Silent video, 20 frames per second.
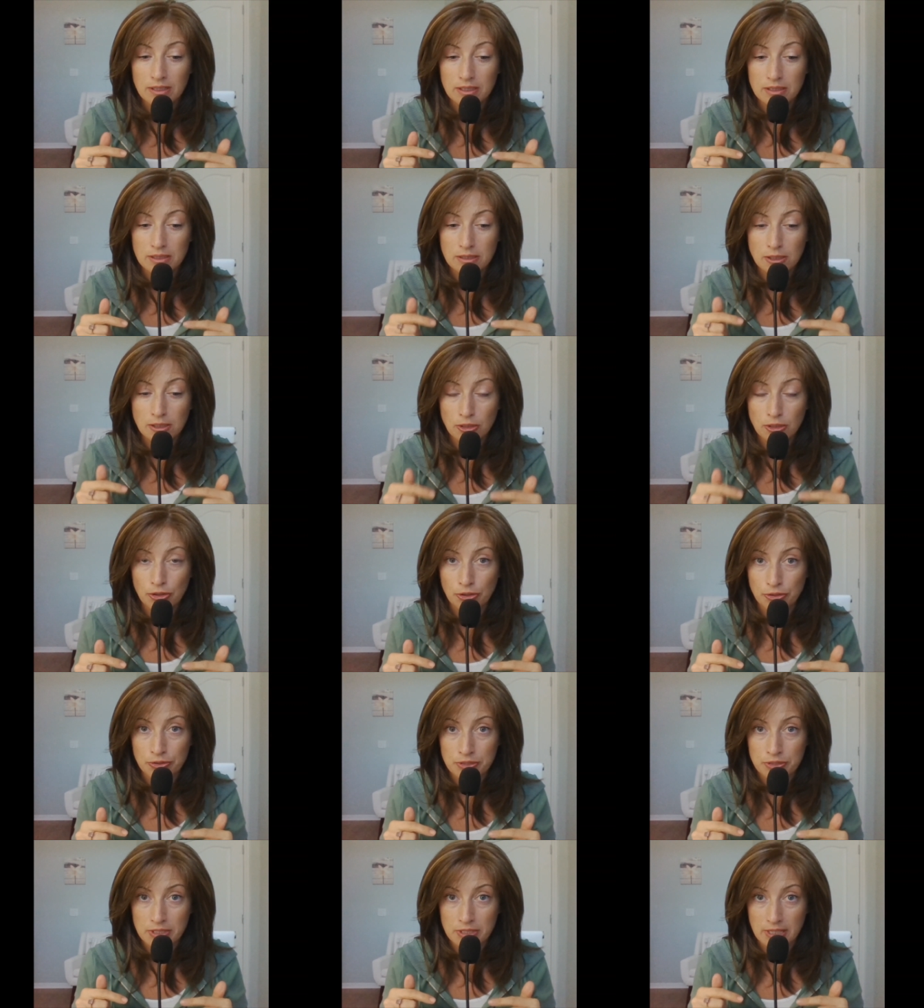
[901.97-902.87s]

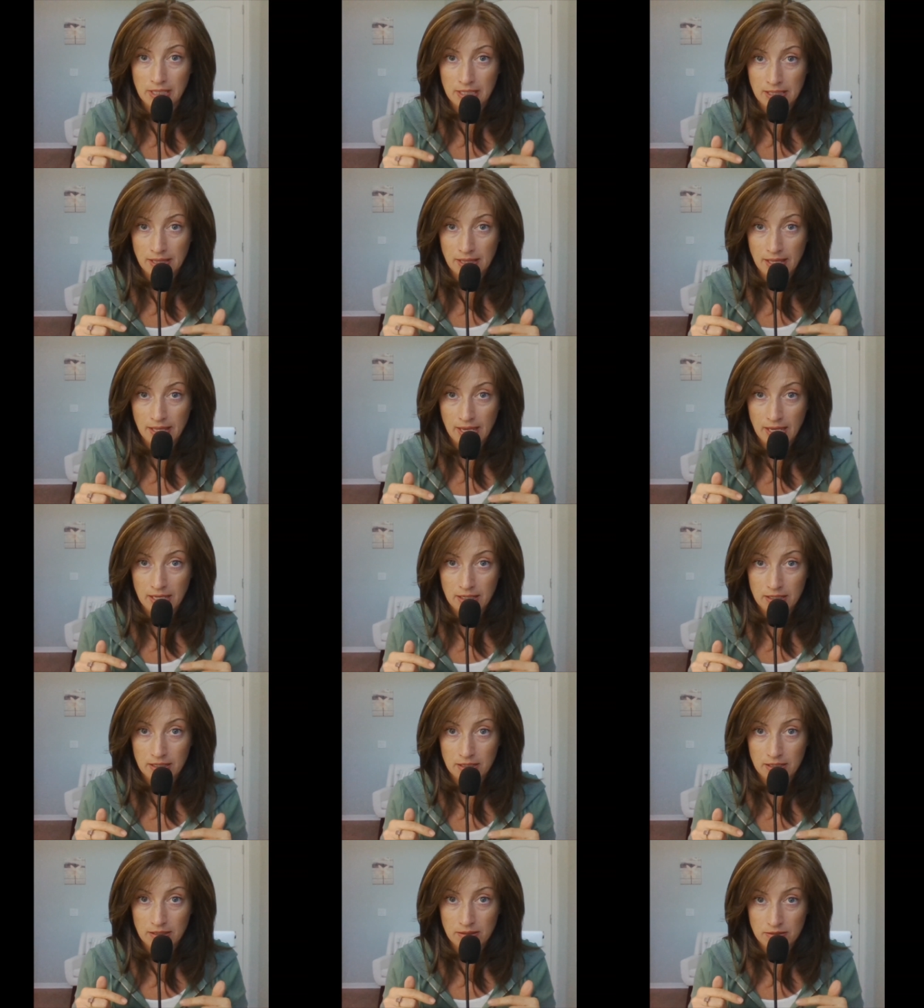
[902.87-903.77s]
learned in that
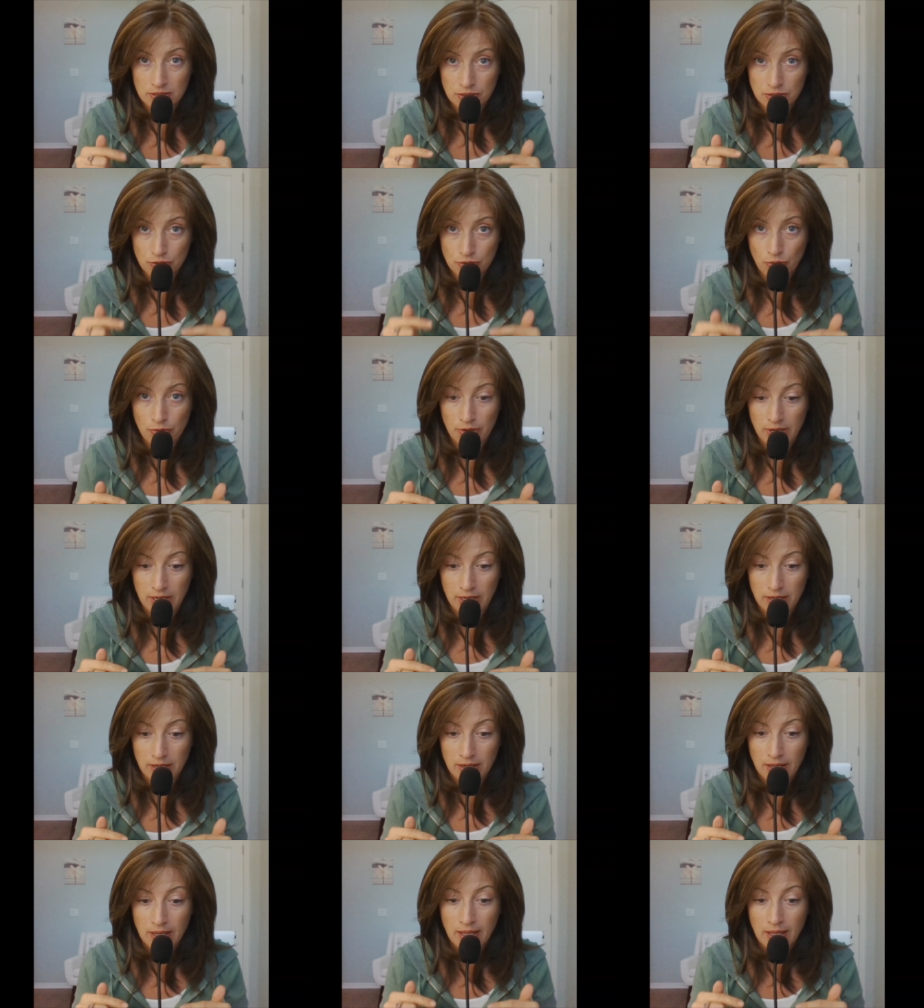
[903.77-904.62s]
story